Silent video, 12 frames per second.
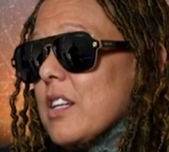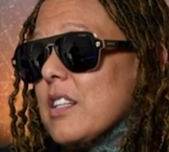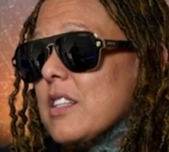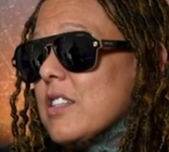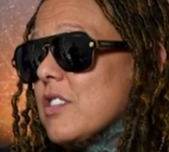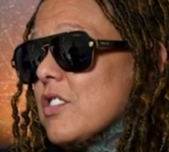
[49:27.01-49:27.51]

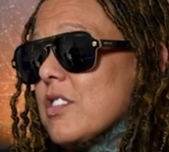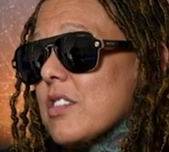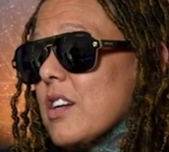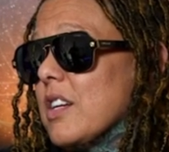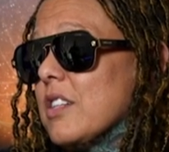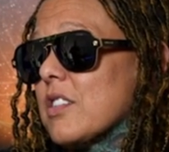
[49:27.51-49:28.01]
it's
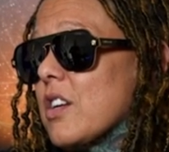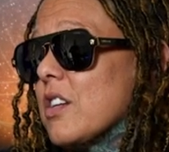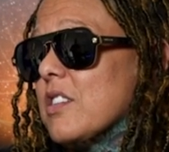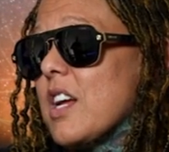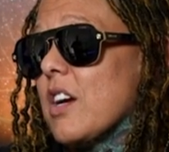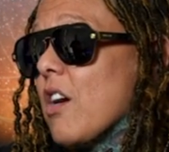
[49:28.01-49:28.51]
just gonna it's
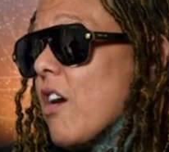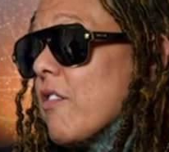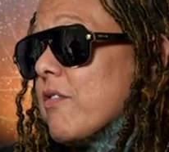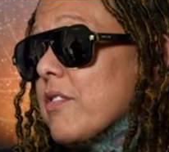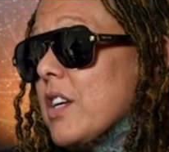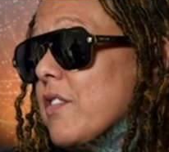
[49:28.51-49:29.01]
gonna take
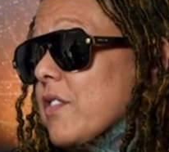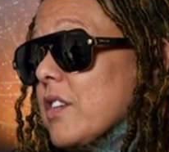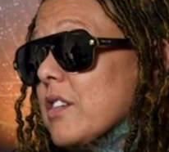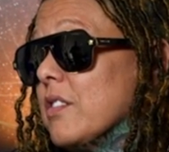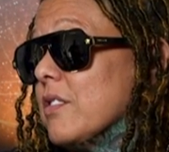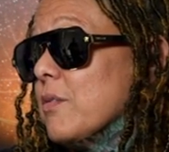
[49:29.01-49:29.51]
off
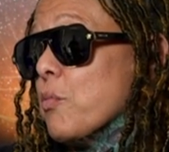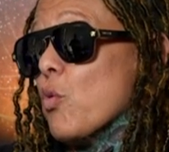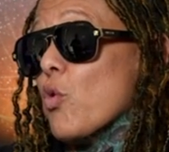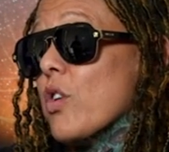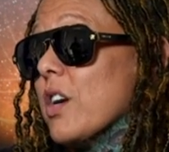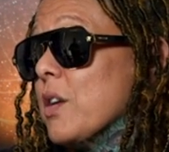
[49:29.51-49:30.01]
even
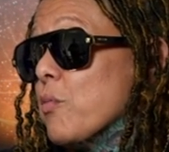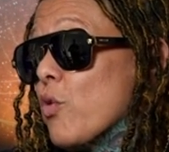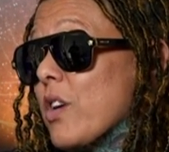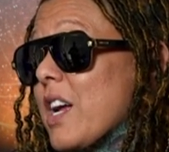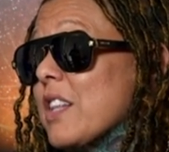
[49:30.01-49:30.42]
more and more.